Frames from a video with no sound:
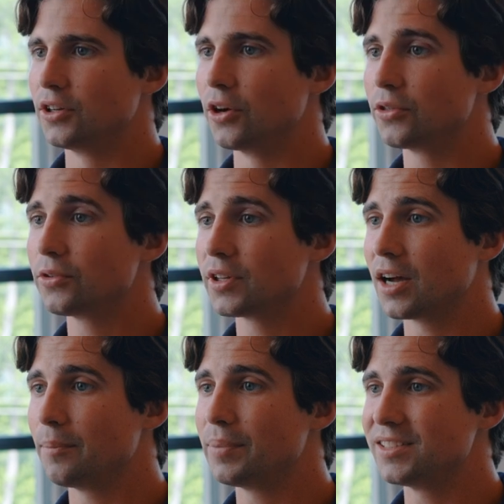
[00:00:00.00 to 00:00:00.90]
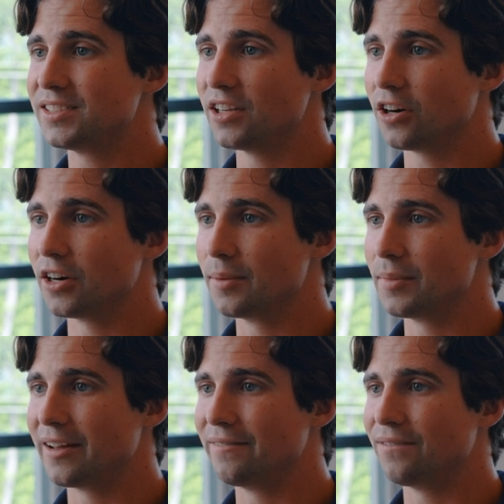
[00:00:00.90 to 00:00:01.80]
Go through the company
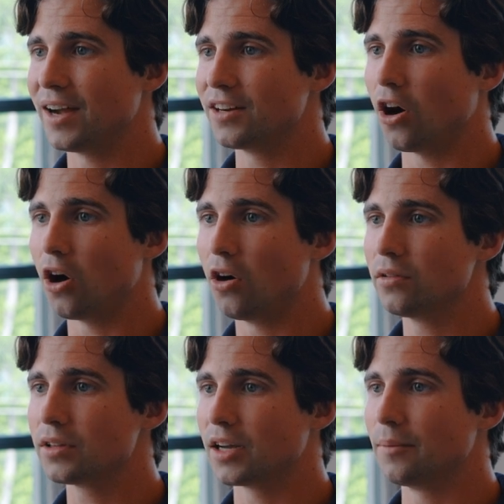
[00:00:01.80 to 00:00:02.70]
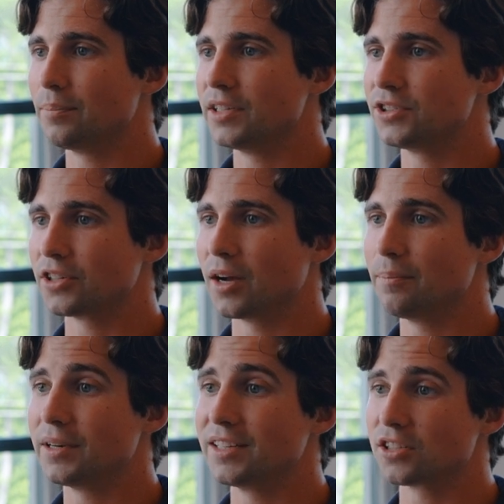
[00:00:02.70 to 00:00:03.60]
CRM and find all the companies your
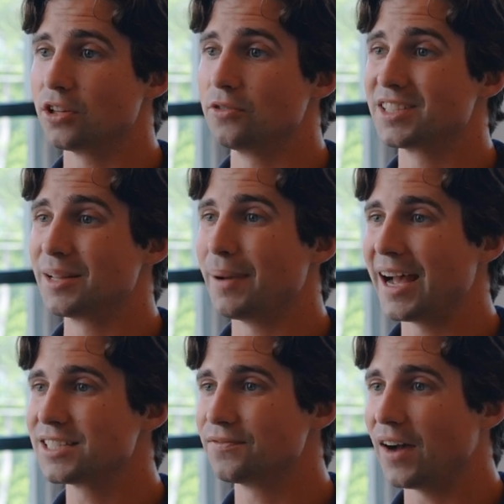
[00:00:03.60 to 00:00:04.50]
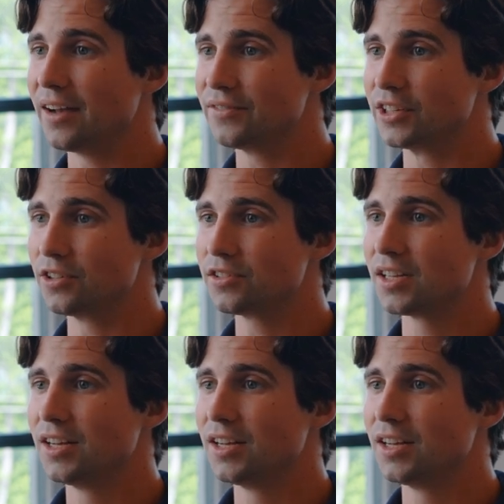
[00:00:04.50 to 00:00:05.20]
company has closed in the past 5 years